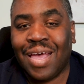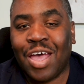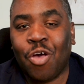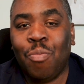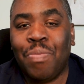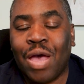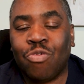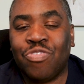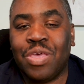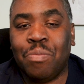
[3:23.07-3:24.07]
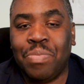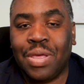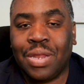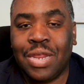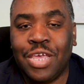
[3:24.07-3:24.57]
how about the
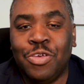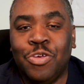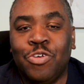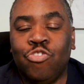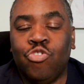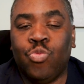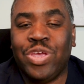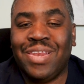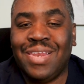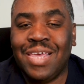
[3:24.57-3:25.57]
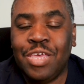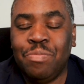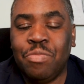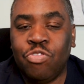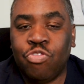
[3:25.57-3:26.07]
ability to
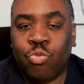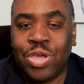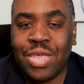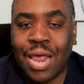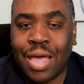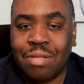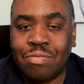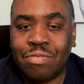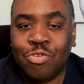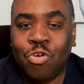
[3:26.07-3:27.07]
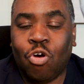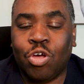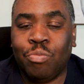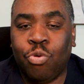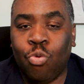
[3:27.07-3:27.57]
redeem 3 nights
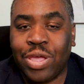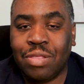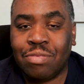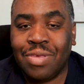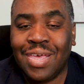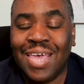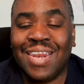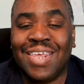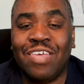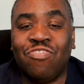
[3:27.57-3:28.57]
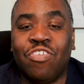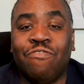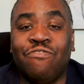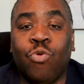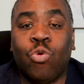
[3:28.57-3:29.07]
on points and get the
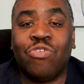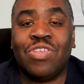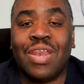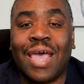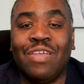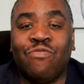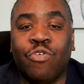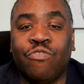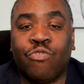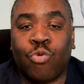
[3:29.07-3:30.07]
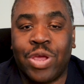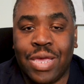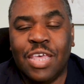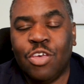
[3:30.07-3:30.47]
4th night for free?